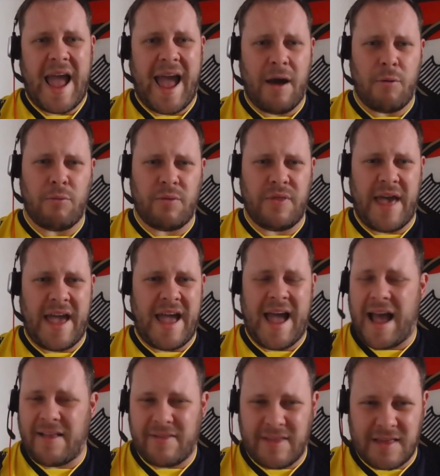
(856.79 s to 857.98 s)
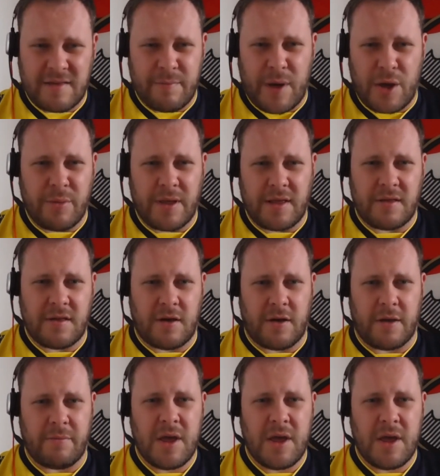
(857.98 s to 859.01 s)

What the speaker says: out there at this moment in time.